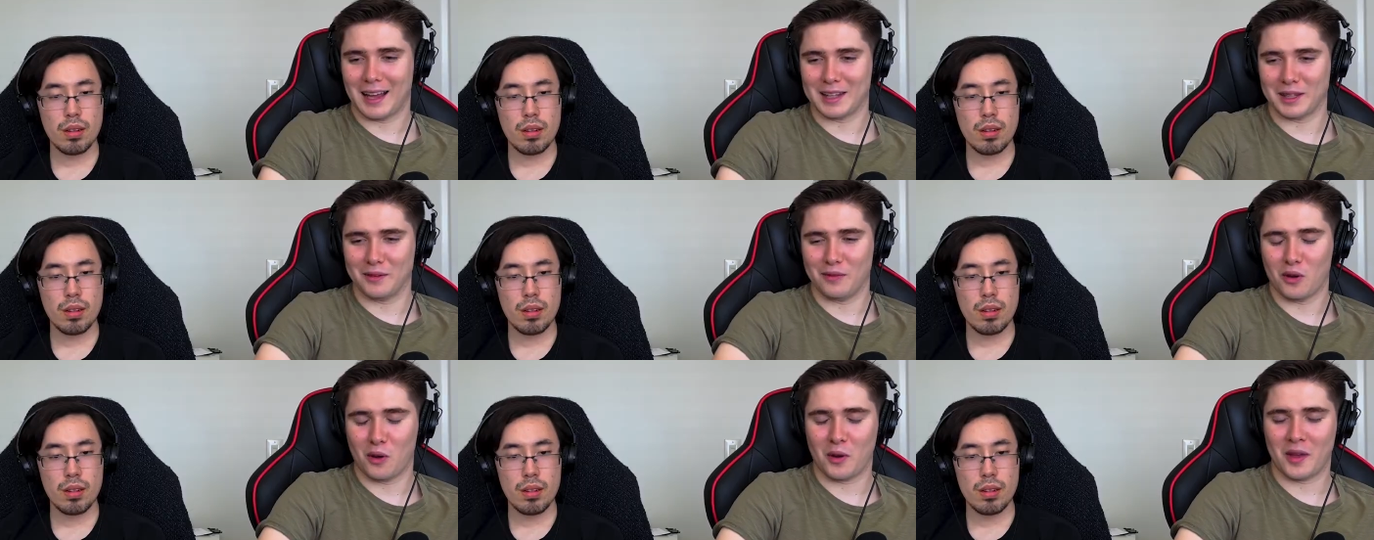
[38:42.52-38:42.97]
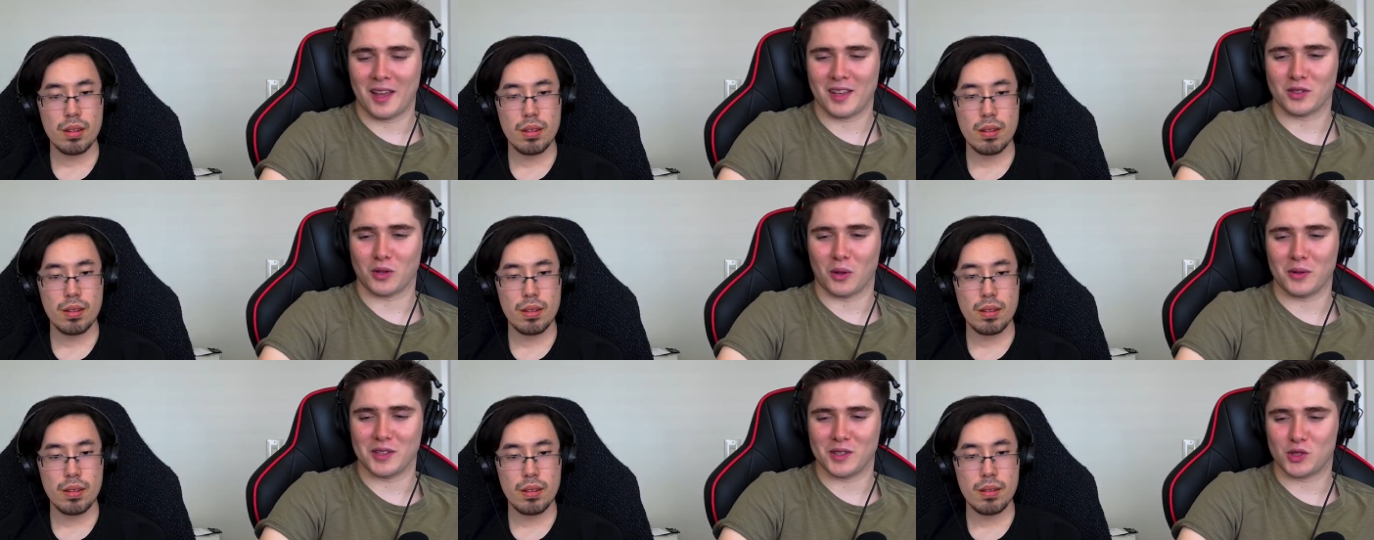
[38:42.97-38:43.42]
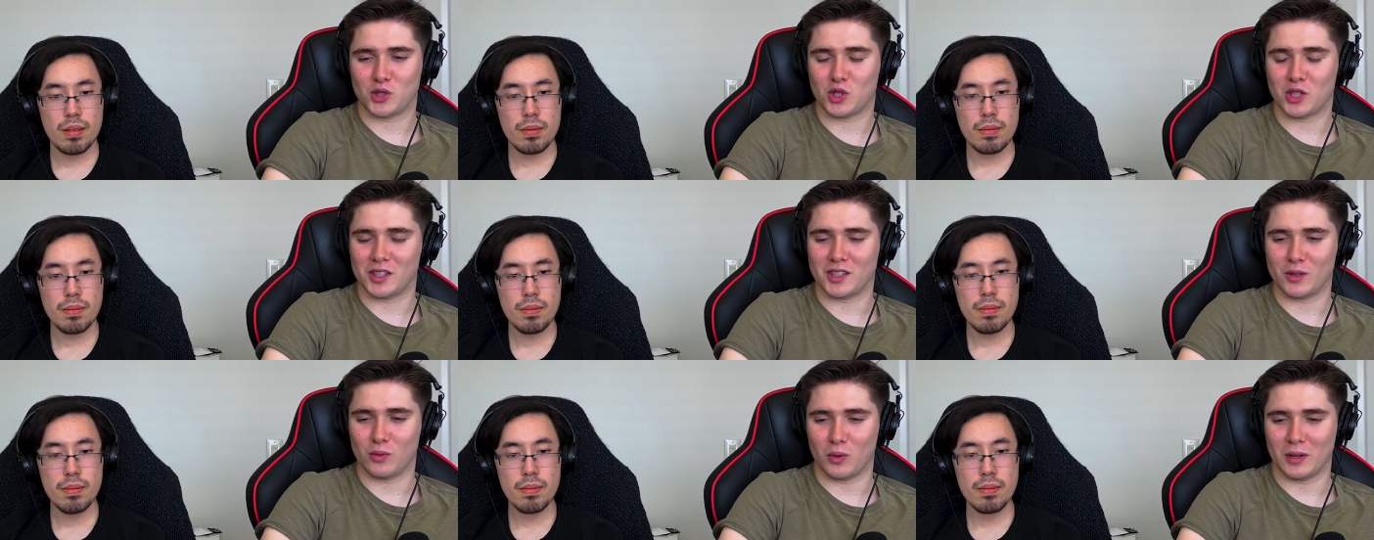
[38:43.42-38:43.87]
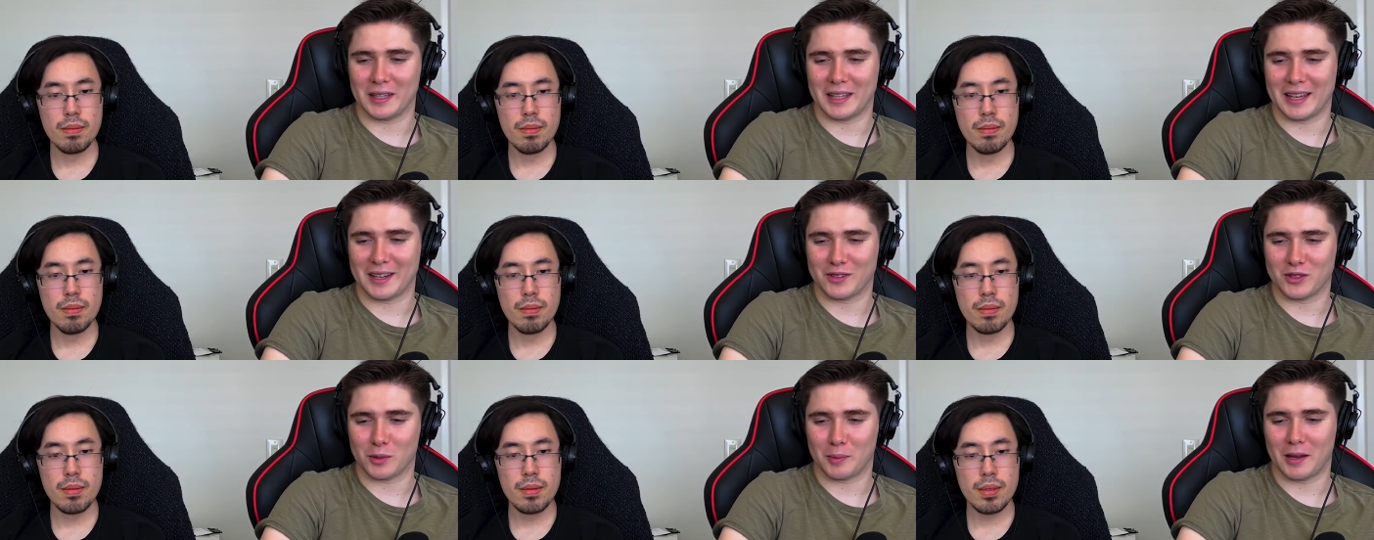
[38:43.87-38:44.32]
Speaker 1: I love how he has all these cheesy
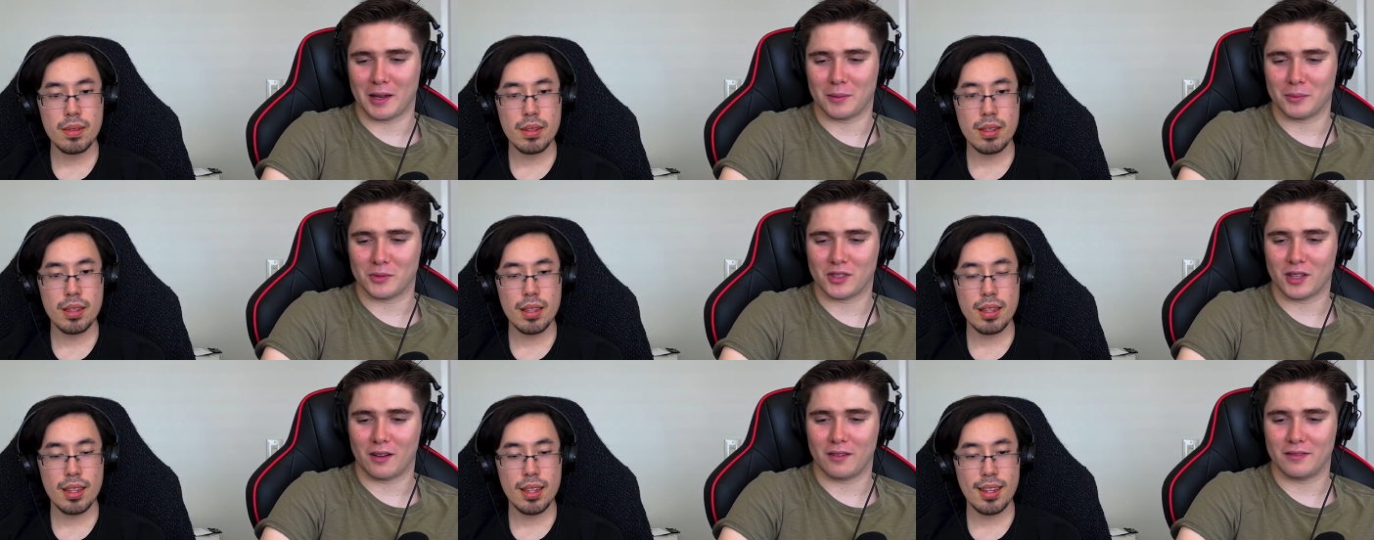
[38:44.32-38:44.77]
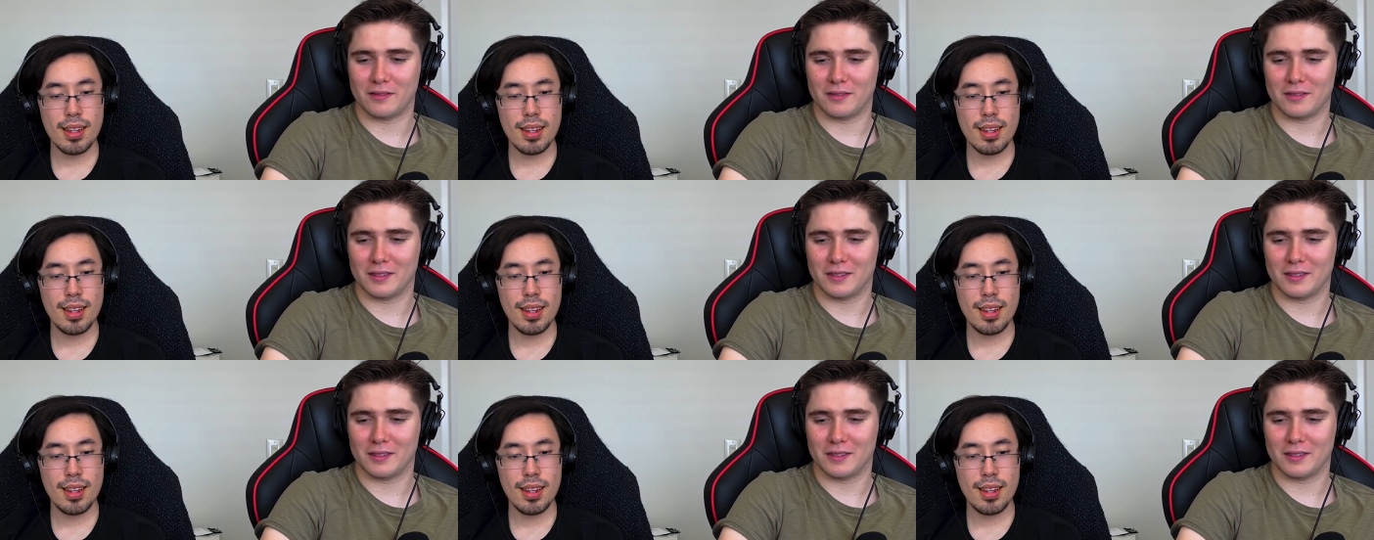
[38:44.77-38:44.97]
one-liners about himself.